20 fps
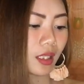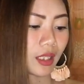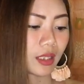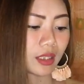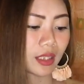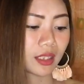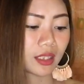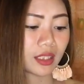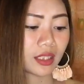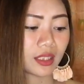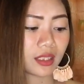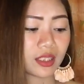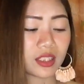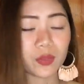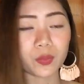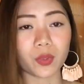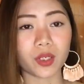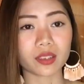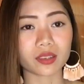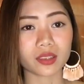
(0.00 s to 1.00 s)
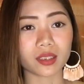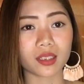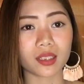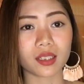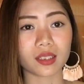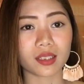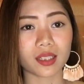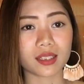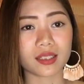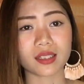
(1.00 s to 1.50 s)
And I think it's
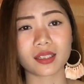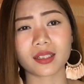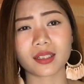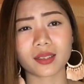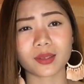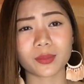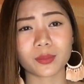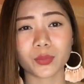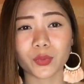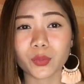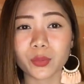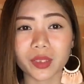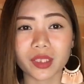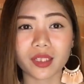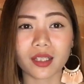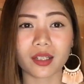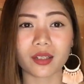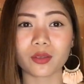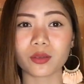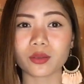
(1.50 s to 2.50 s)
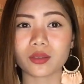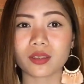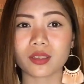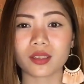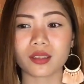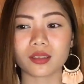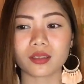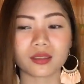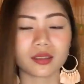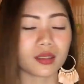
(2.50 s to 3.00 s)
practical kaysa bumili ako
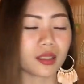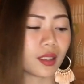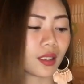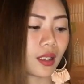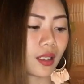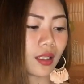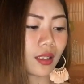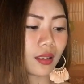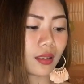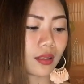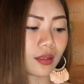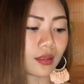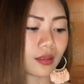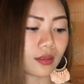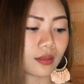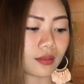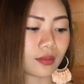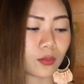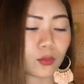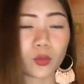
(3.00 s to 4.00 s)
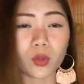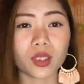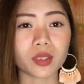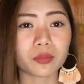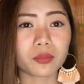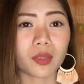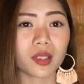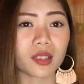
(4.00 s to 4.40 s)
ng one